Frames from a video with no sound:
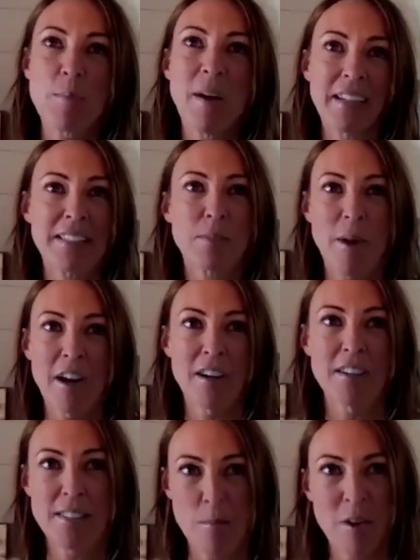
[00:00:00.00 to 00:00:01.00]
might
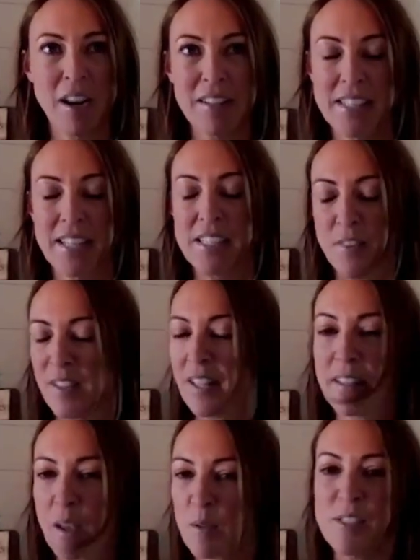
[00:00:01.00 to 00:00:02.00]
inspire someone else
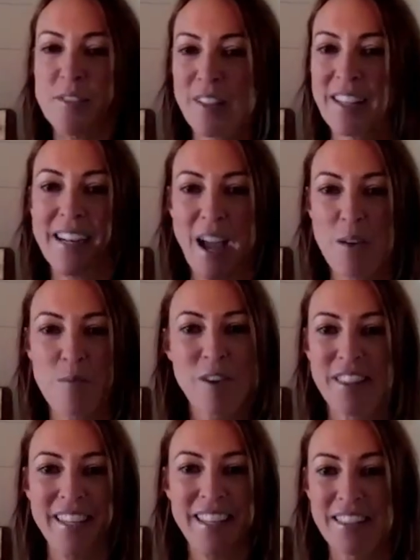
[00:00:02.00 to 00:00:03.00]
that was feeling
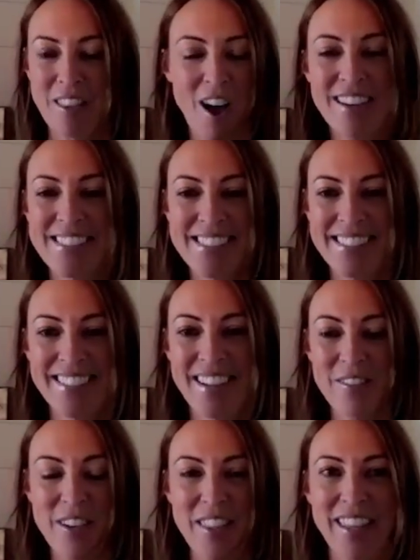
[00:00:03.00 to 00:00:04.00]
non-worthy and lost and
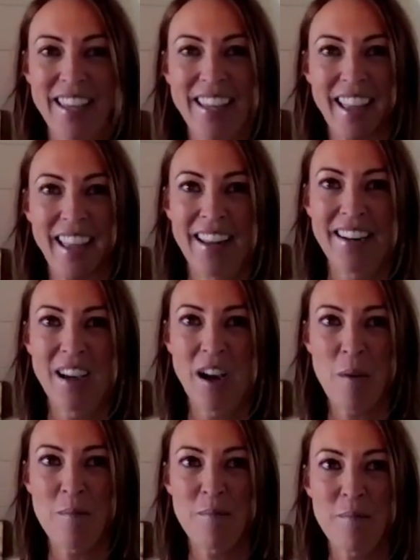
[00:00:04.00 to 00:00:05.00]
everything.
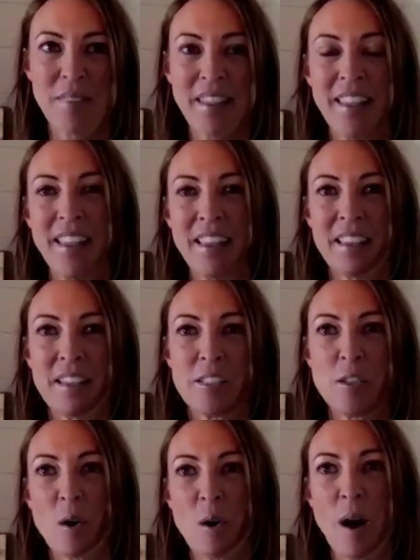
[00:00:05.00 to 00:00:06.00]
And
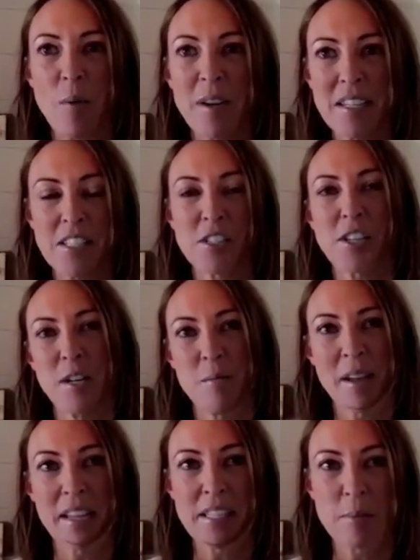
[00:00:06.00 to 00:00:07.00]
so I wanted to share
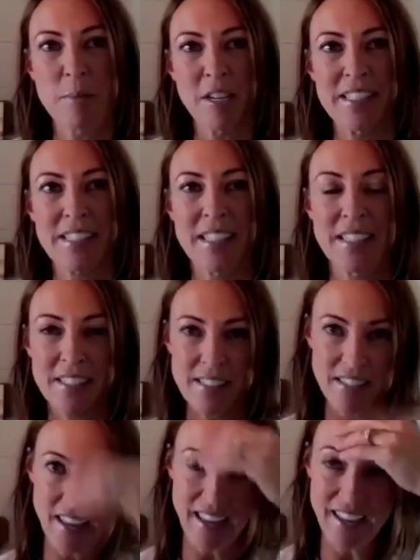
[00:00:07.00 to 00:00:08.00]
my
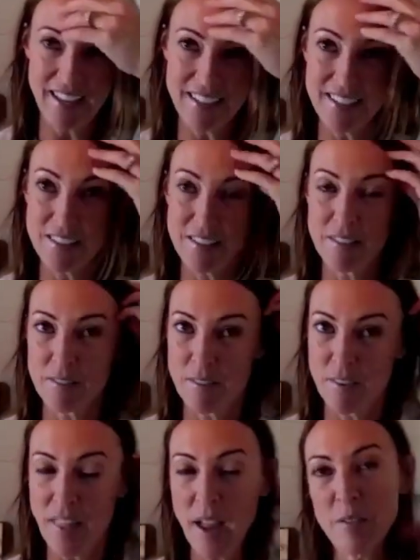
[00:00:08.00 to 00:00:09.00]
experiences, and
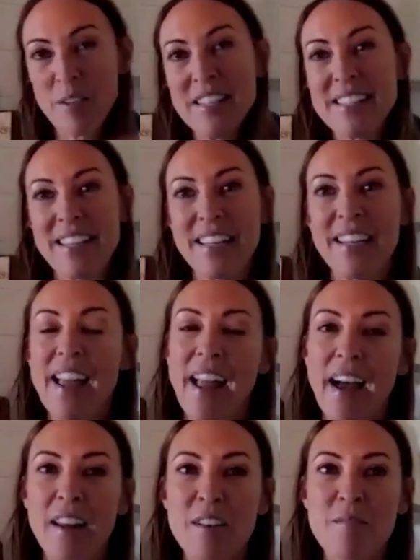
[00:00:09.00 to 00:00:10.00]
for that reason,
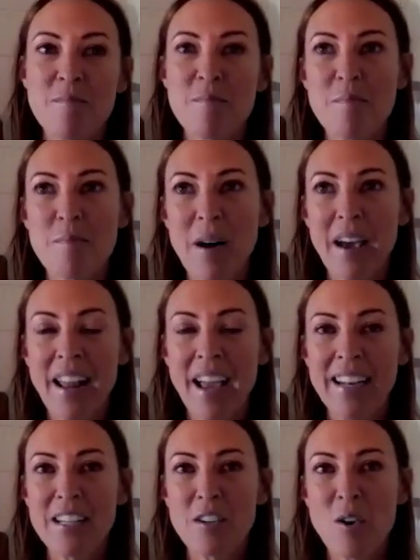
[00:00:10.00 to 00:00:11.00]
but
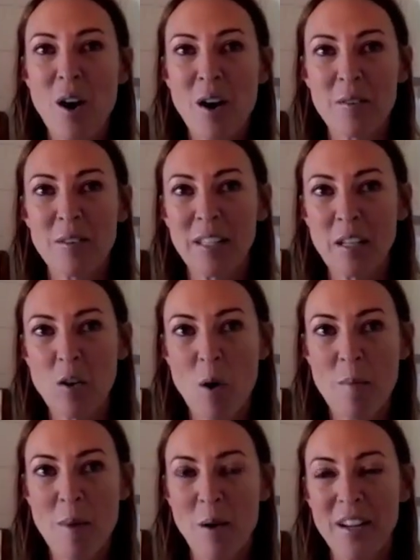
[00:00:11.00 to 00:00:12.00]
I didn't know how to really
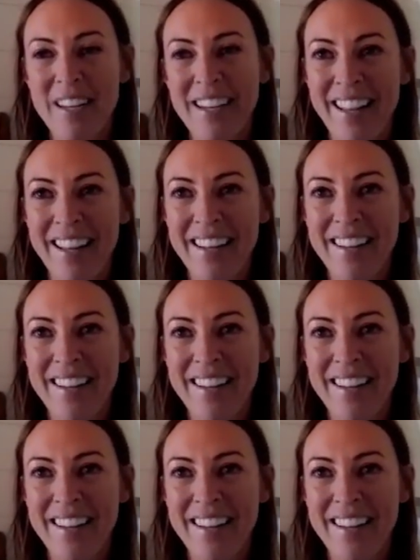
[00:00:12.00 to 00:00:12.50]
go about it.